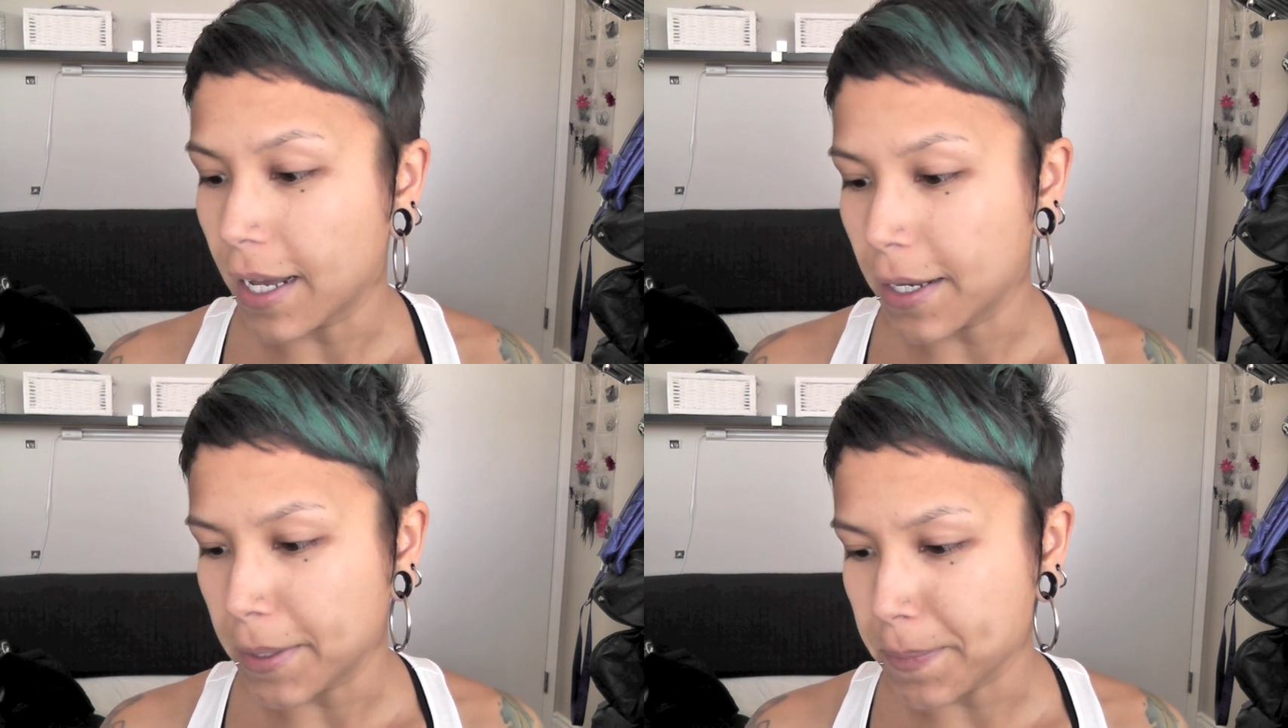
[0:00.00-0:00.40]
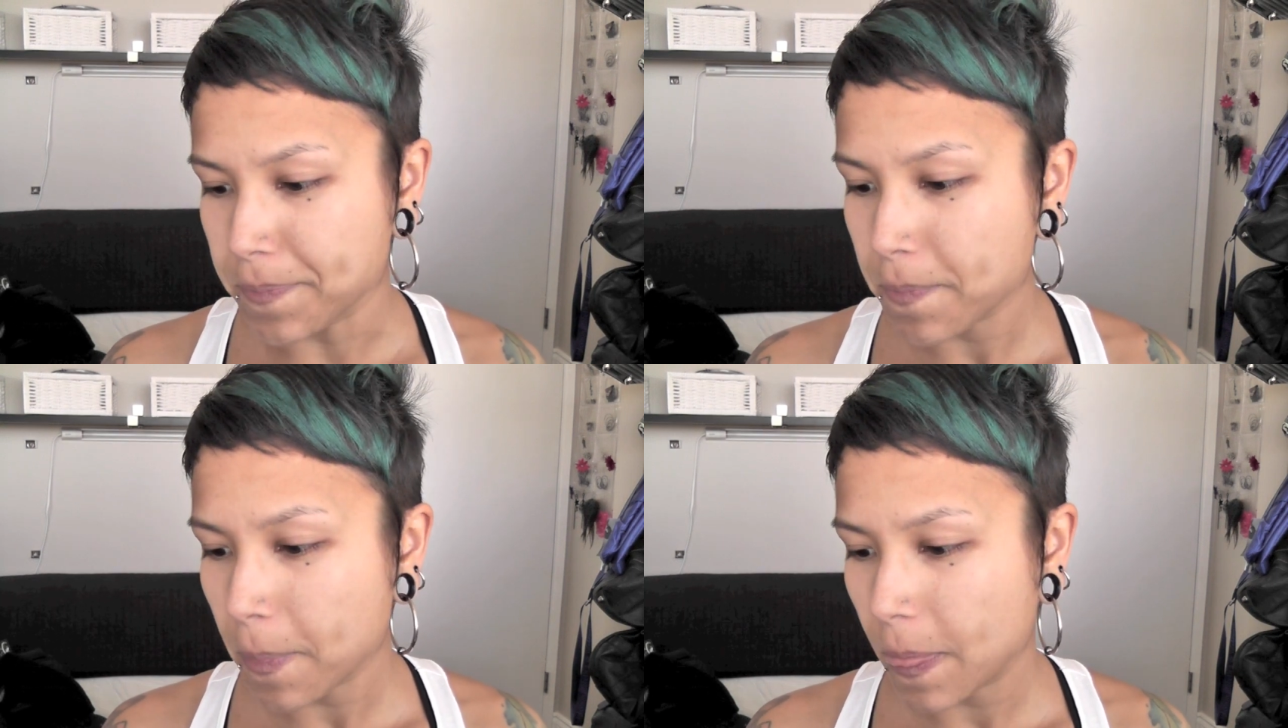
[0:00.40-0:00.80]

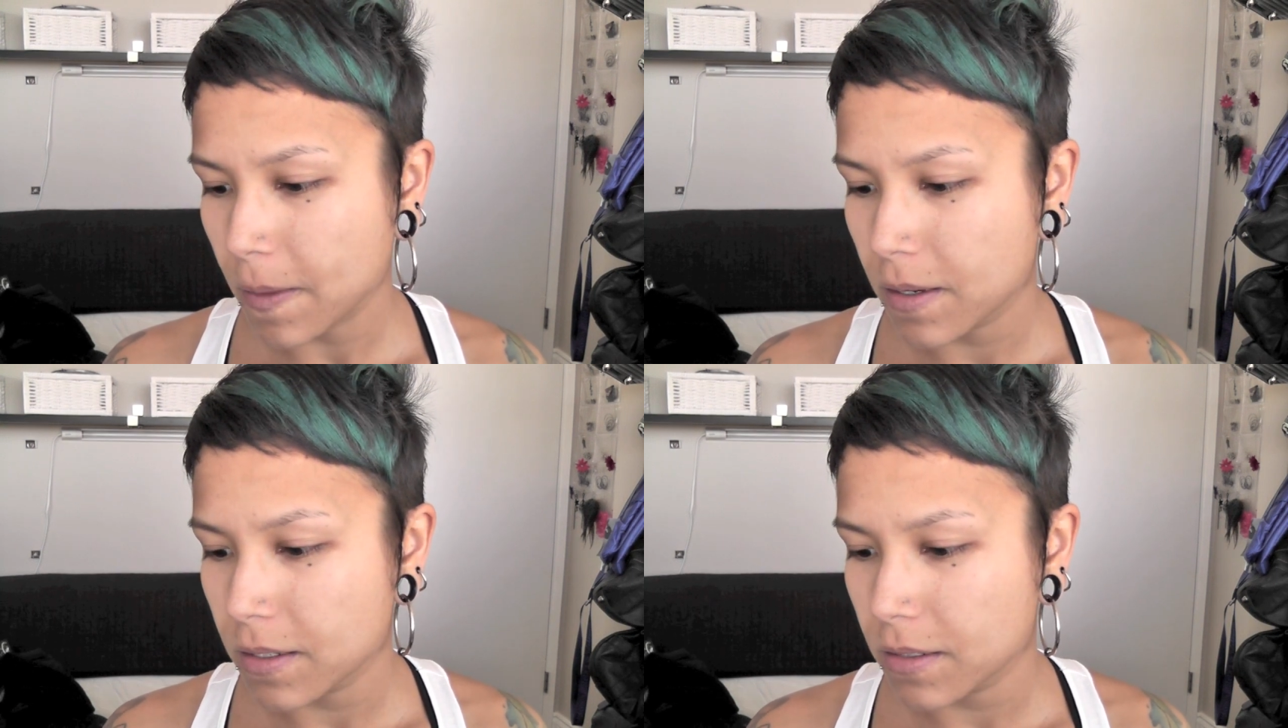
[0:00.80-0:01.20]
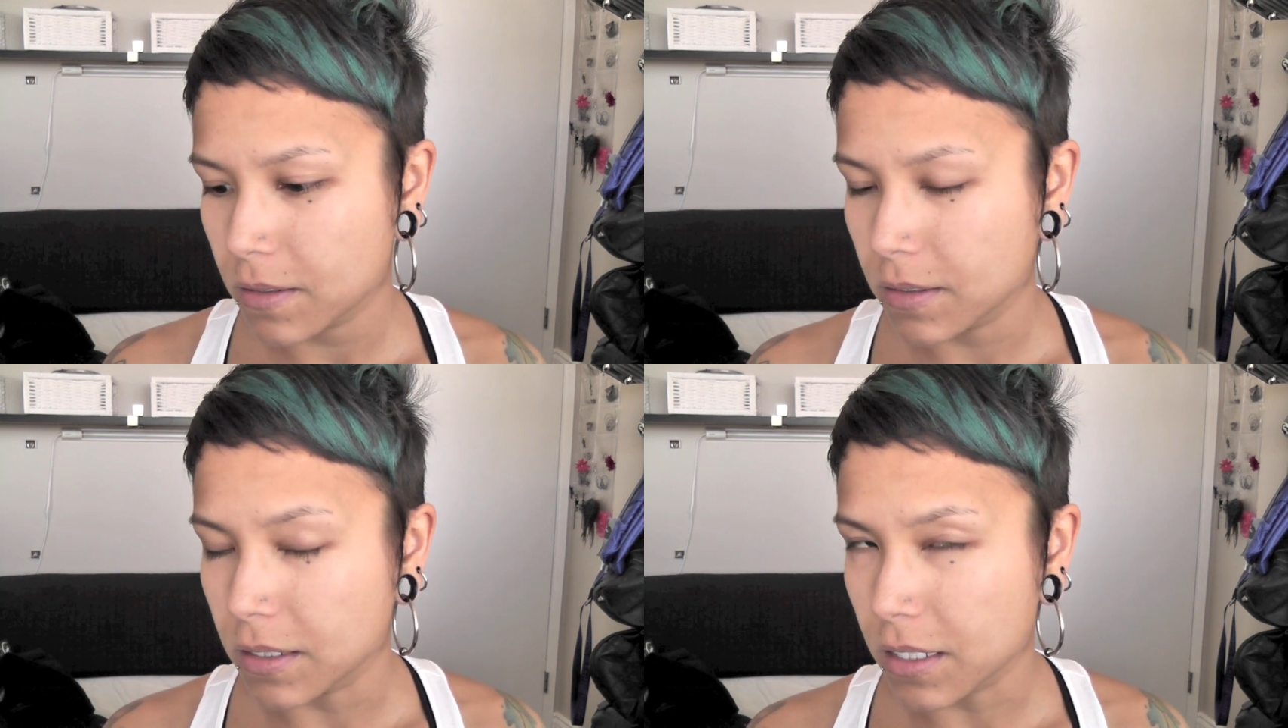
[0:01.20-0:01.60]

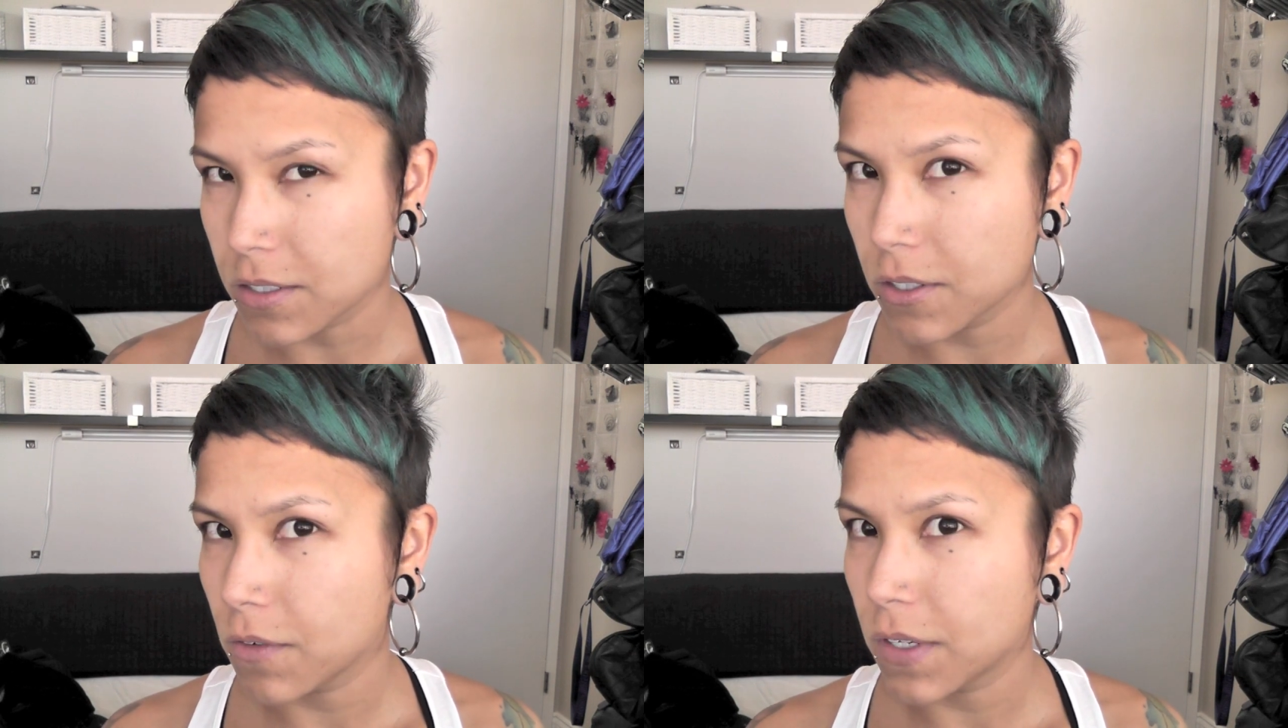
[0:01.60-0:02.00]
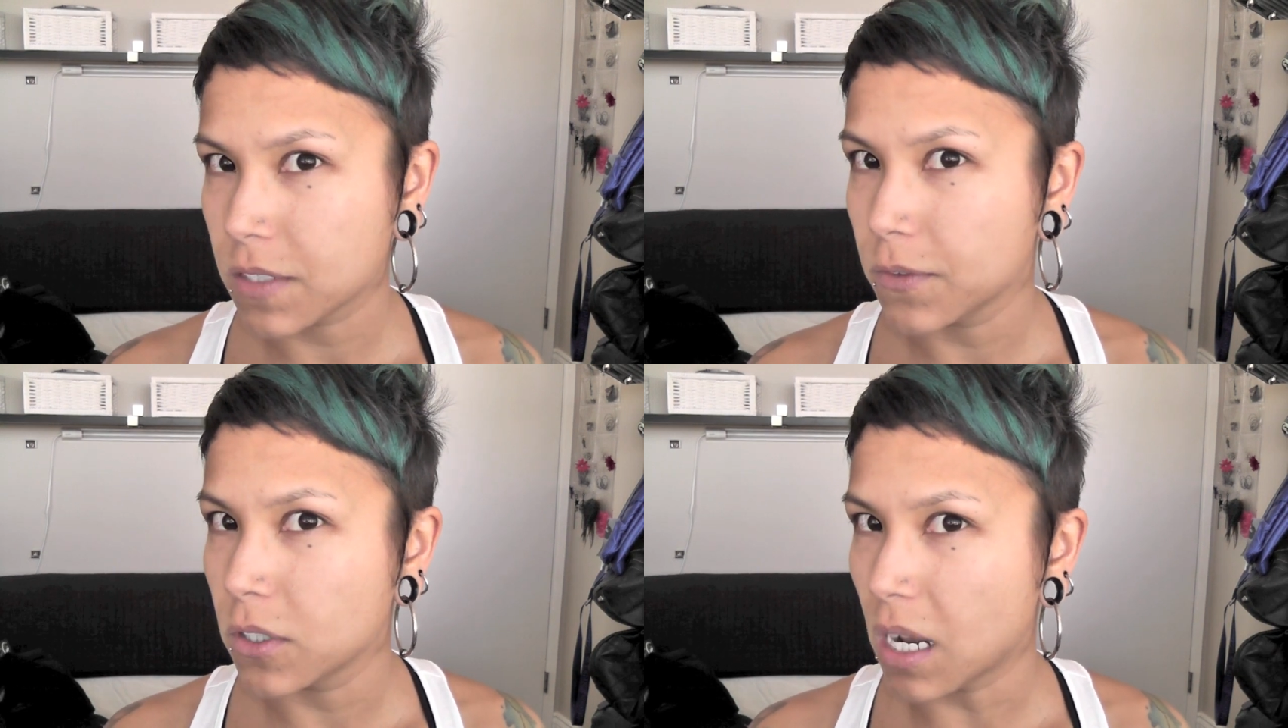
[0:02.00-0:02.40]
In the Studio
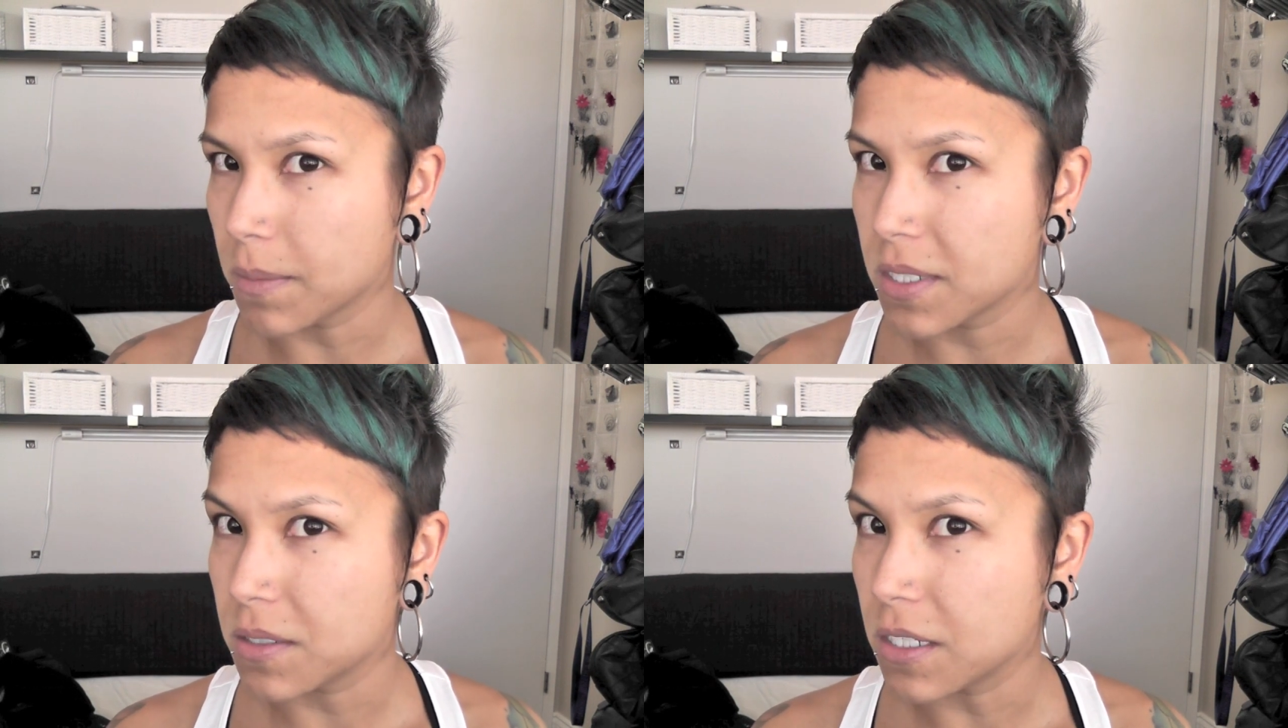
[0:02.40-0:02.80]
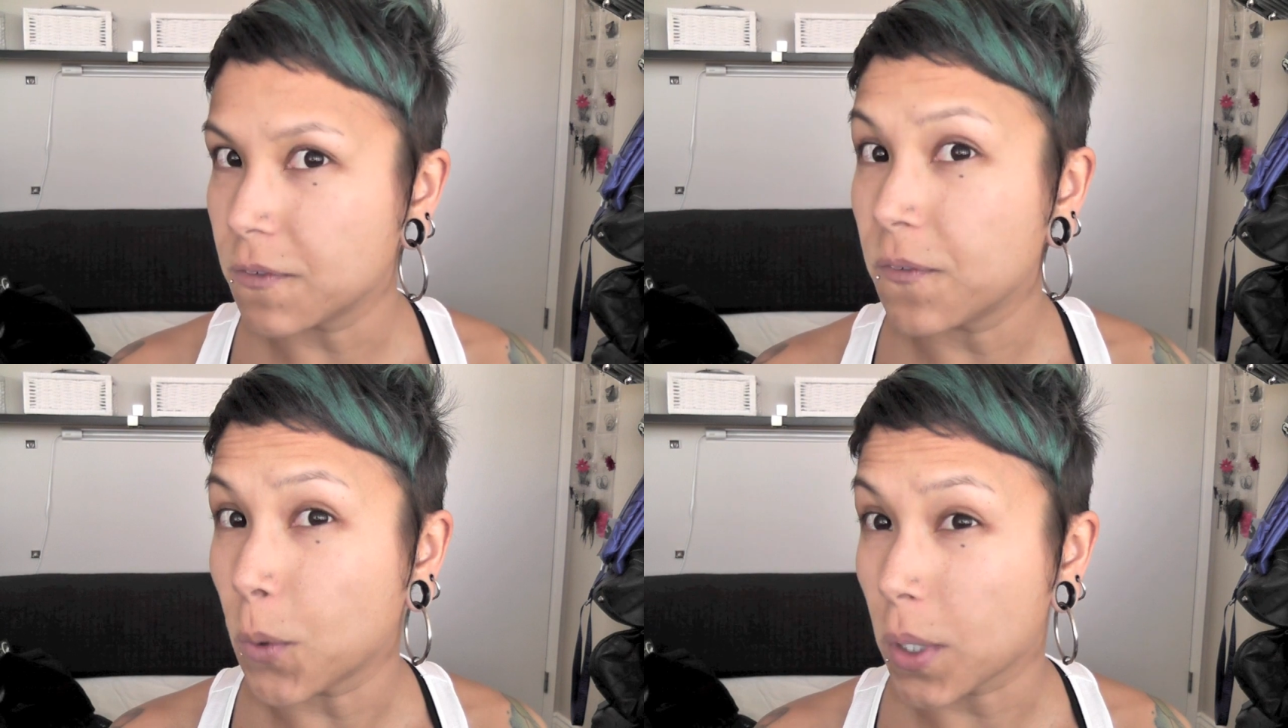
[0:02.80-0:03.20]
Fix Fluid, I'm
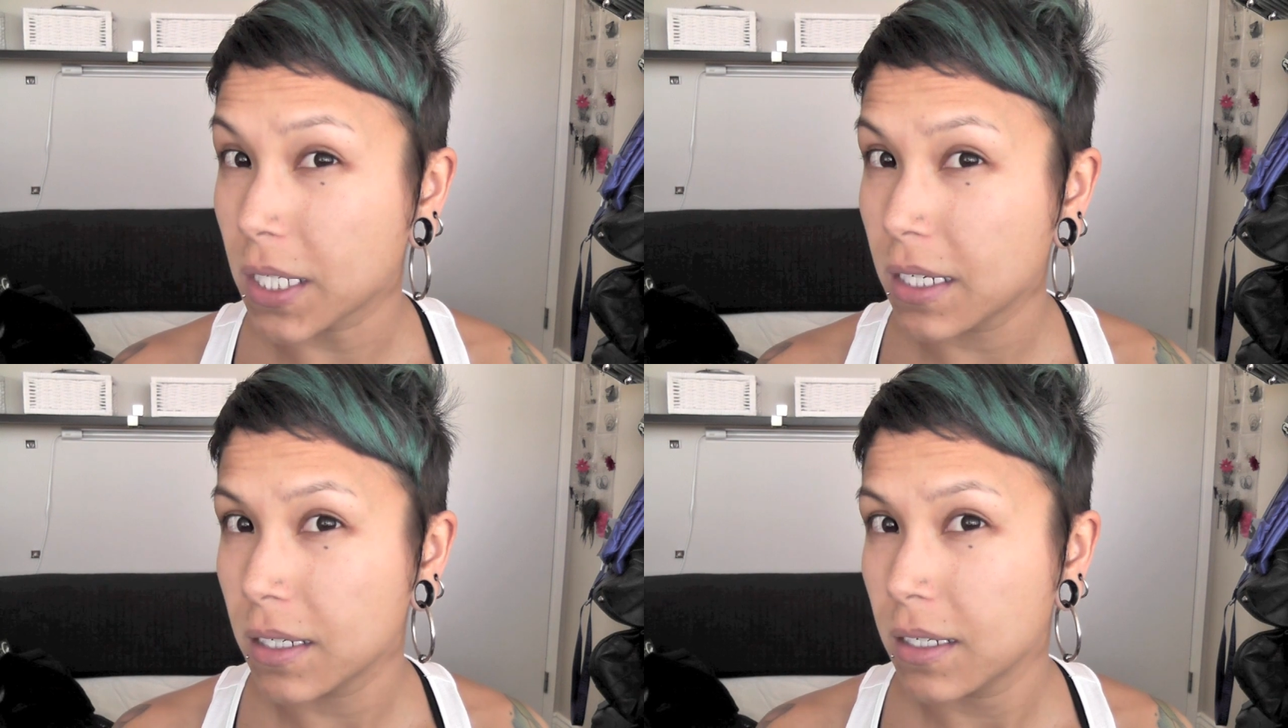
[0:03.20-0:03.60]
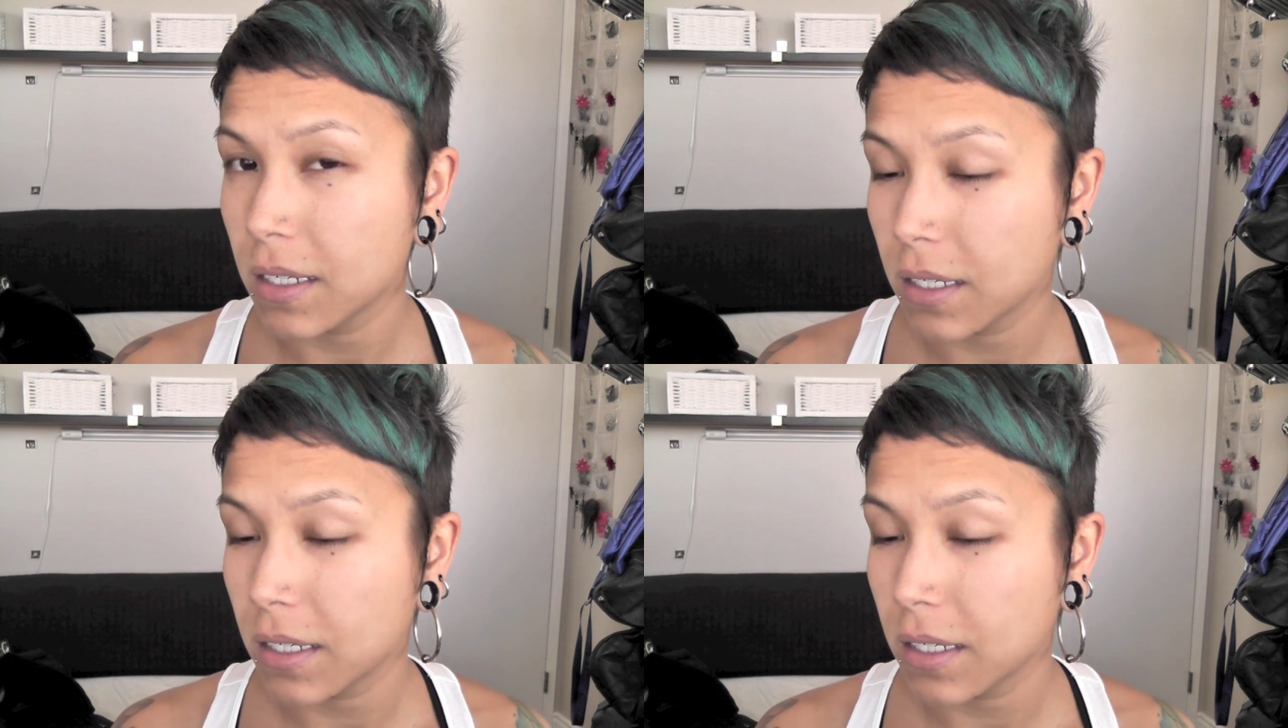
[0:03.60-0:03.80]
C40,